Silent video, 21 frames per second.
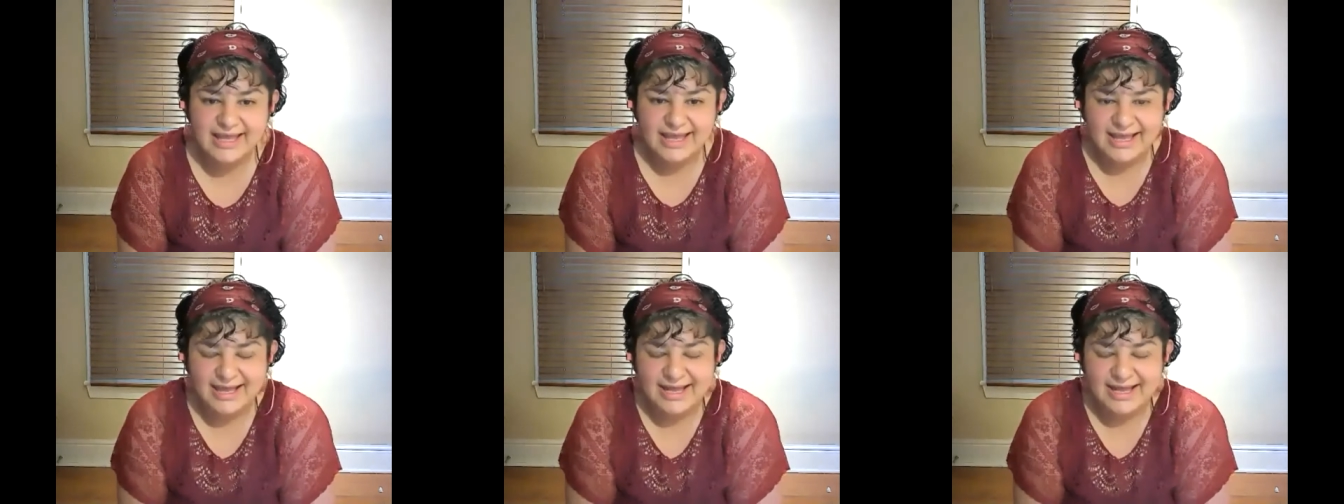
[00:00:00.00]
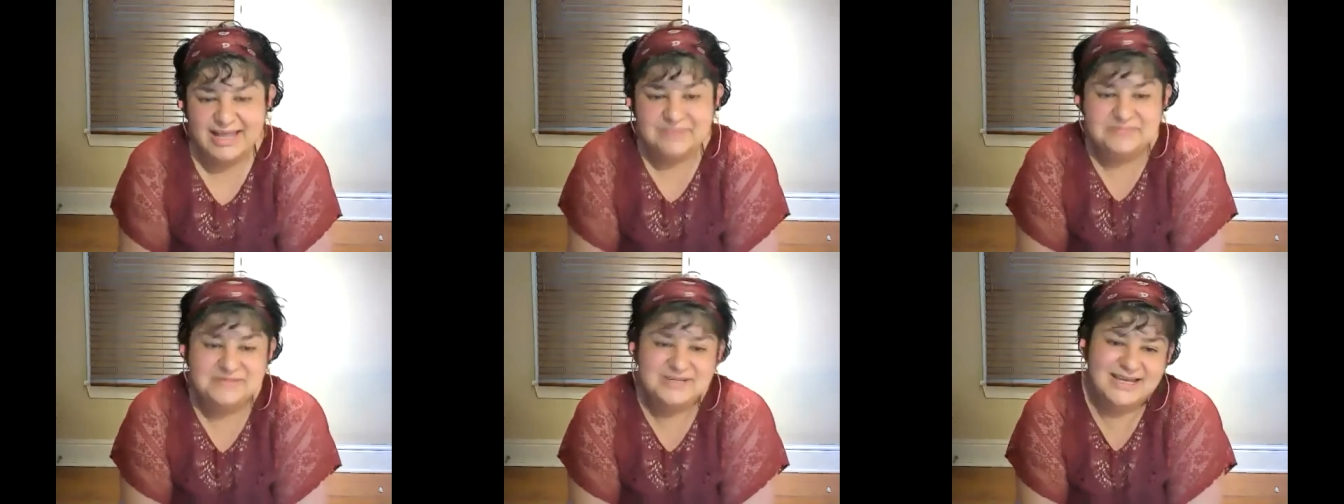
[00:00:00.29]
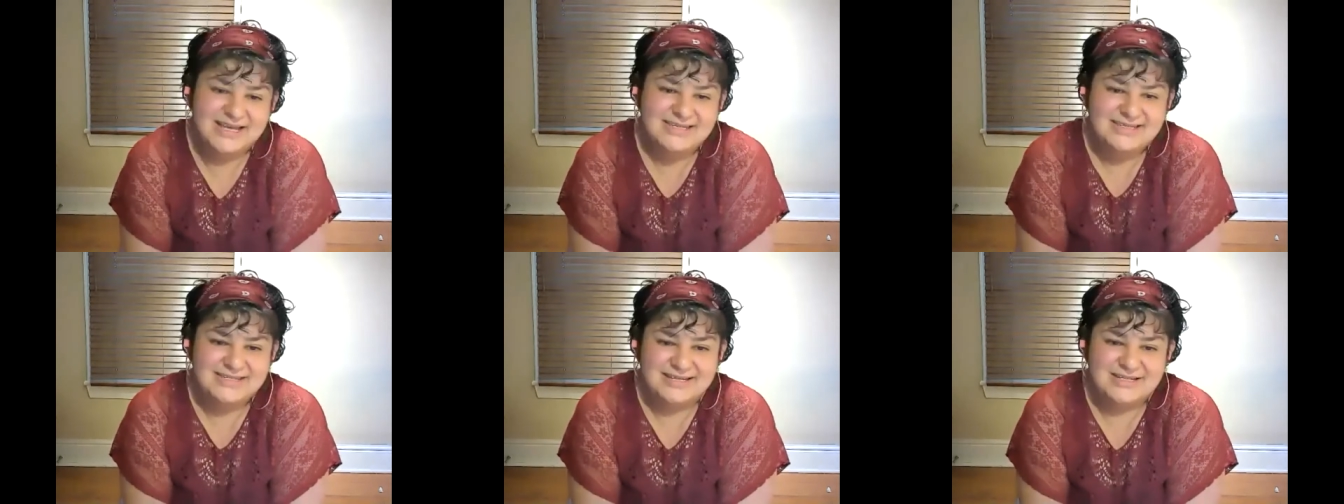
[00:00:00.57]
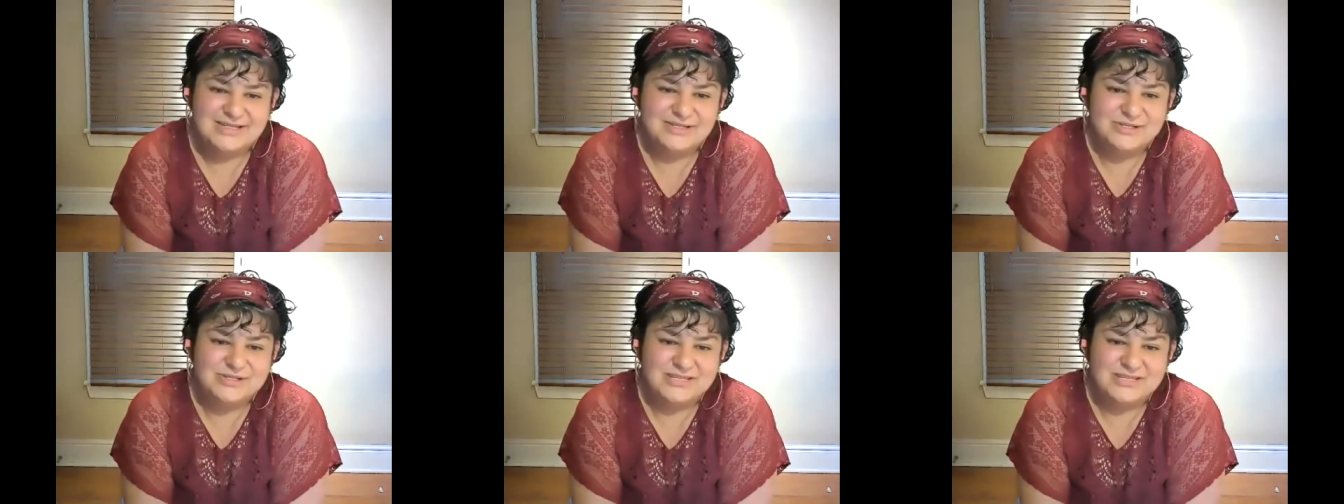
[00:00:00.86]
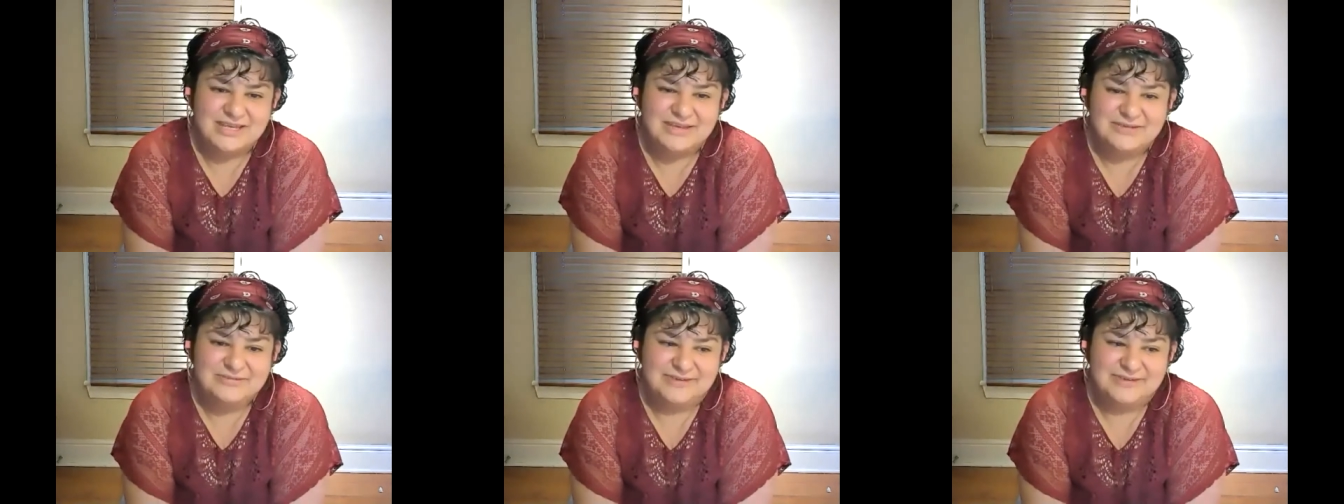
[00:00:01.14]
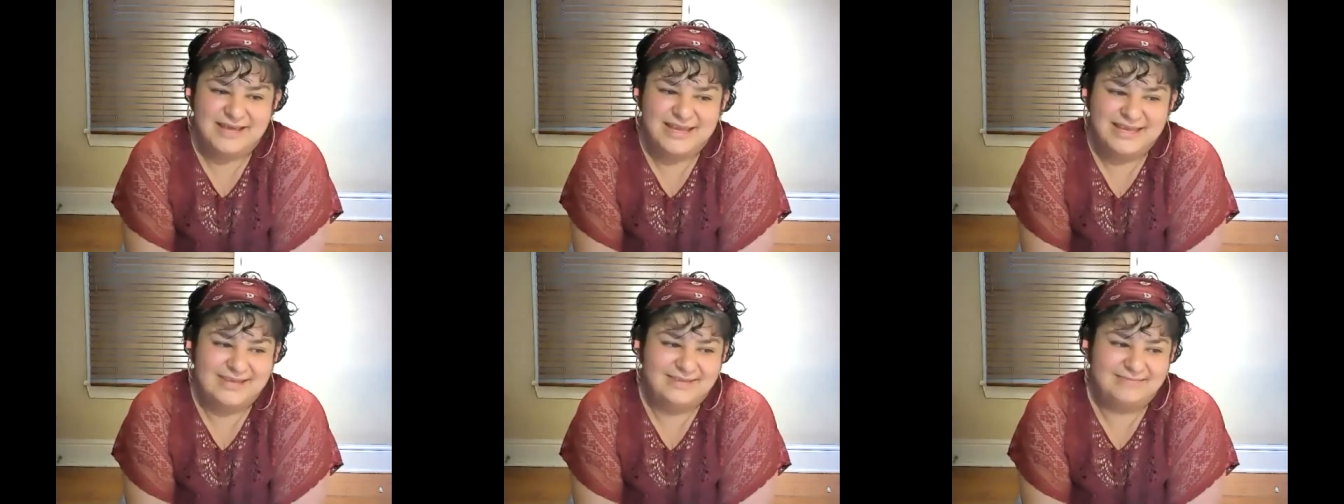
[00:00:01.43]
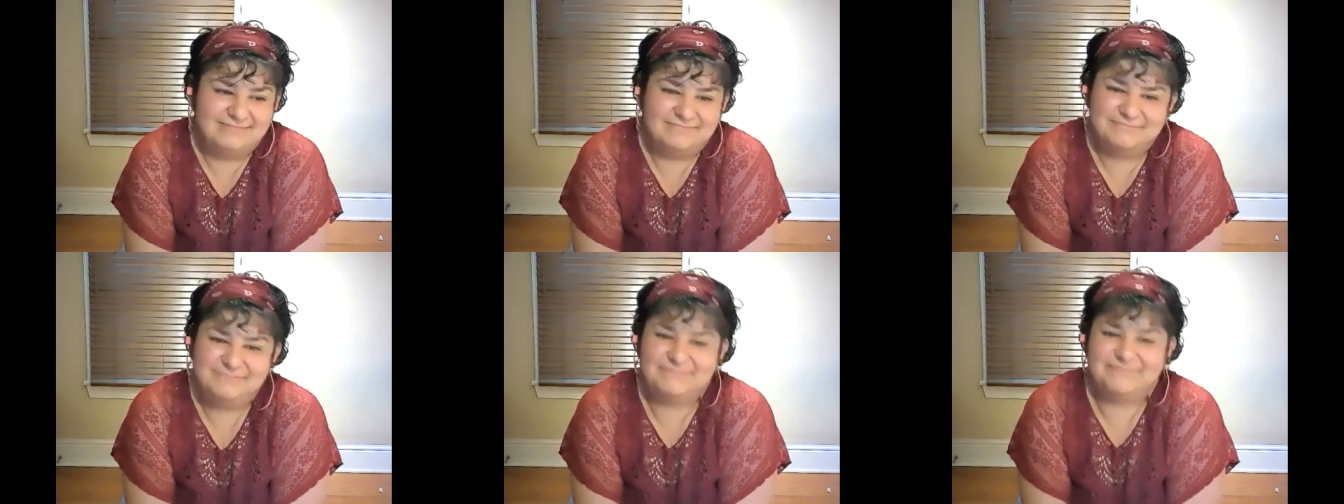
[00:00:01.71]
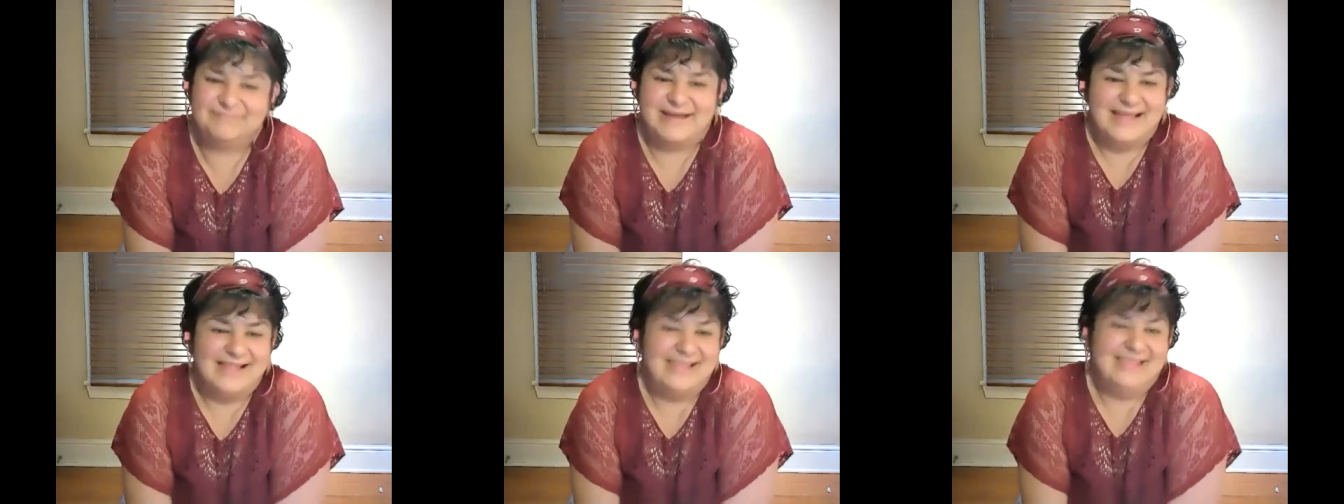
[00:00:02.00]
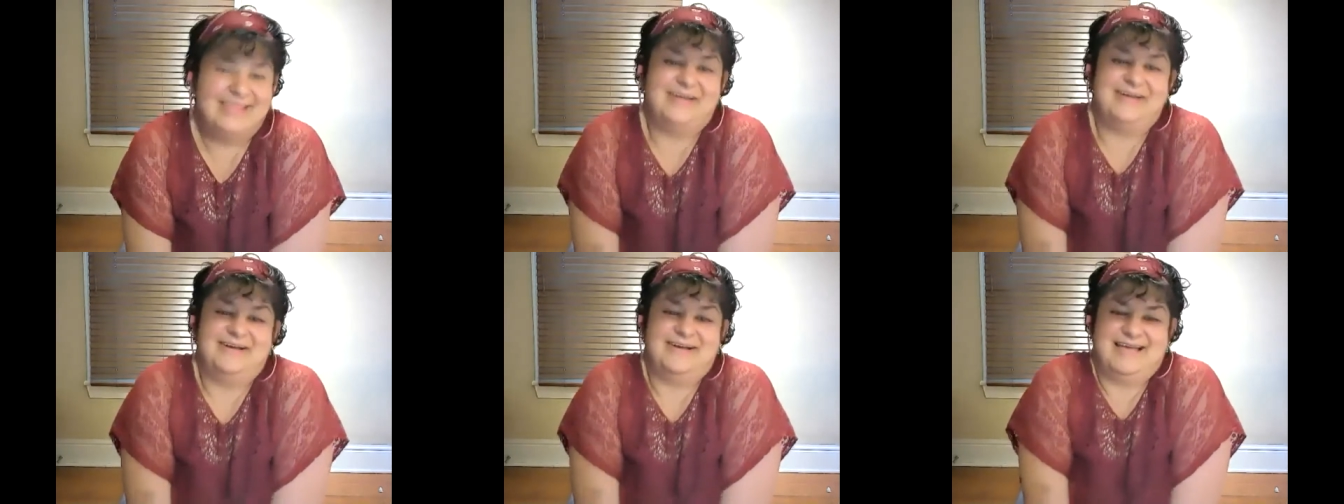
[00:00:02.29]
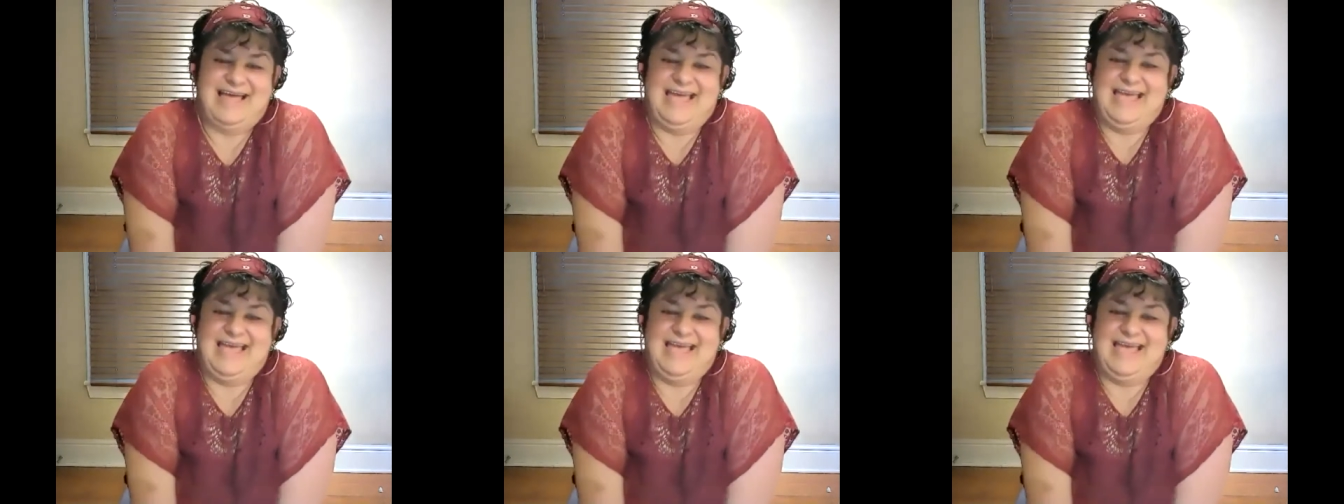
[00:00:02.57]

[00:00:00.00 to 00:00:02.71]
And I'm testing to see if by luck,